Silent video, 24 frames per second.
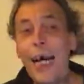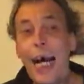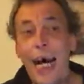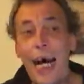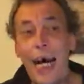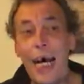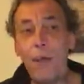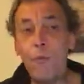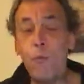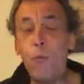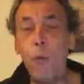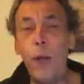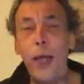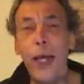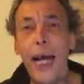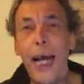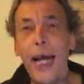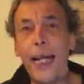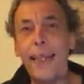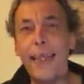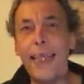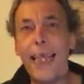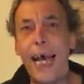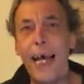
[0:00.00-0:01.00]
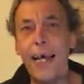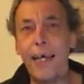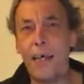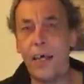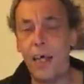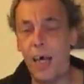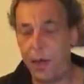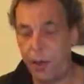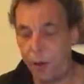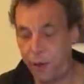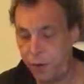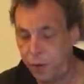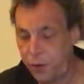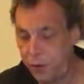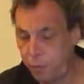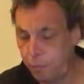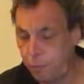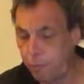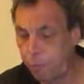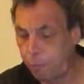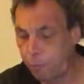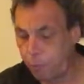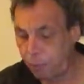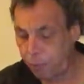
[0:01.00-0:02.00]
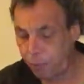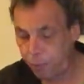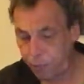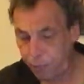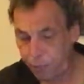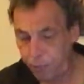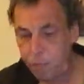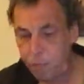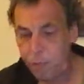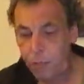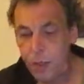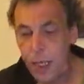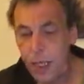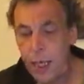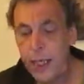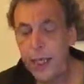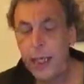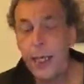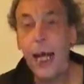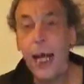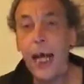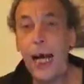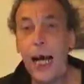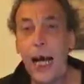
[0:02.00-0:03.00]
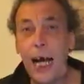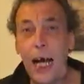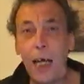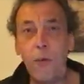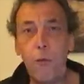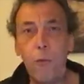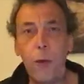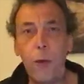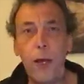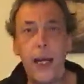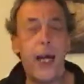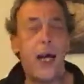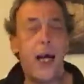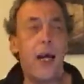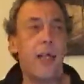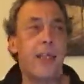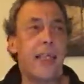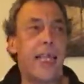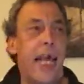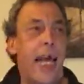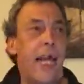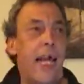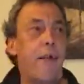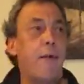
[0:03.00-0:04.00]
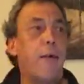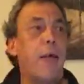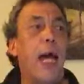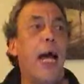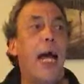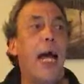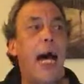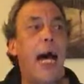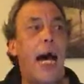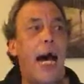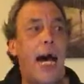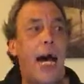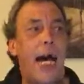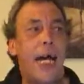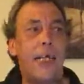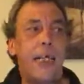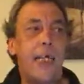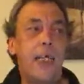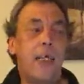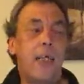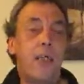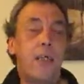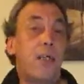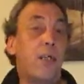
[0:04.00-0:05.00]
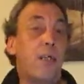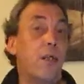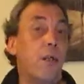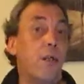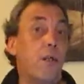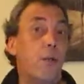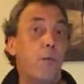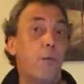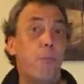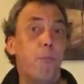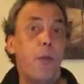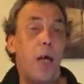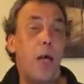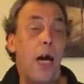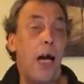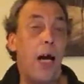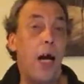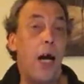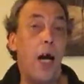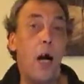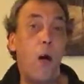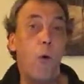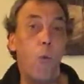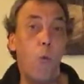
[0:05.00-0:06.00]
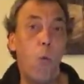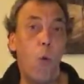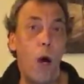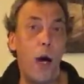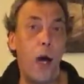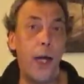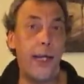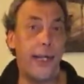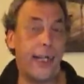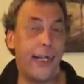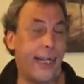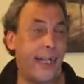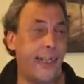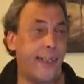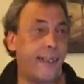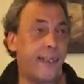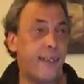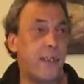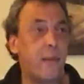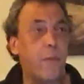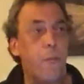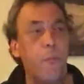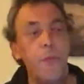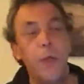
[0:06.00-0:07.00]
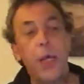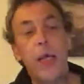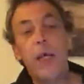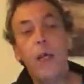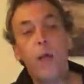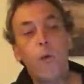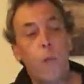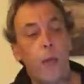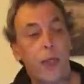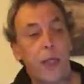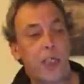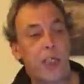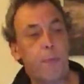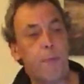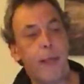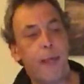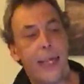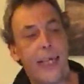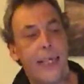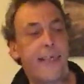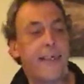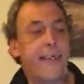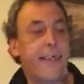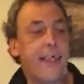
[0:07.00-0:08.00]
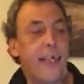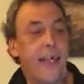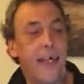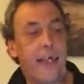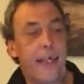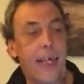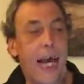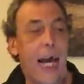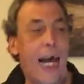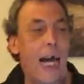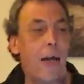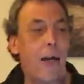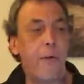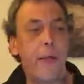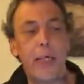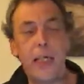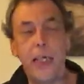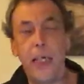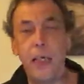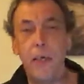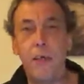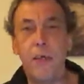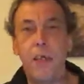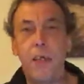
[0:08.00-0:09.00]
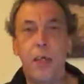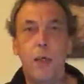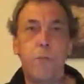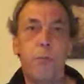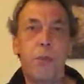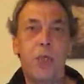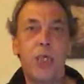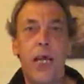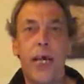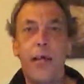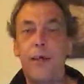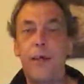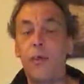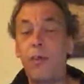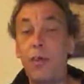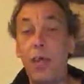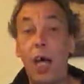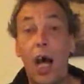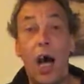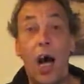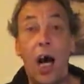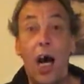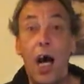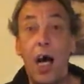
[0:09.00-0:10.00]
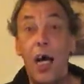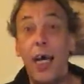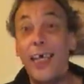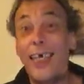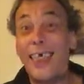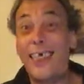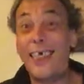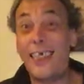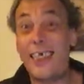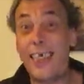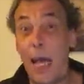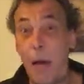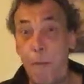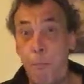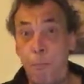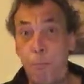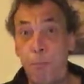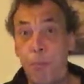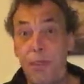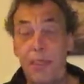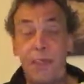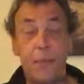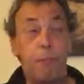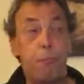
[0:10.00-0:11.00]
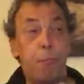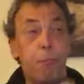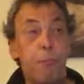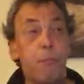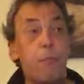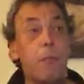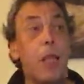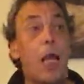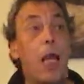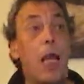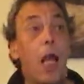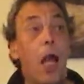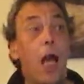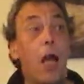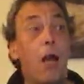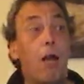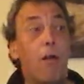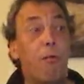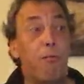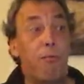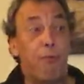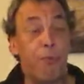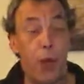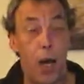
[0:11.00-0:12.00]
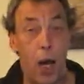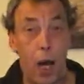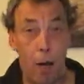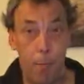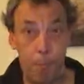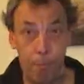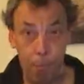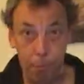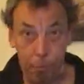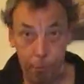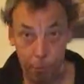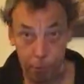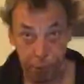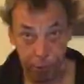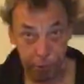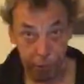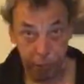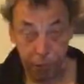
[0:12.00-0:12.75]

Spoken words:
And we add that code, and we are then added to a whitelist, which means that our YouTube channels are exempt from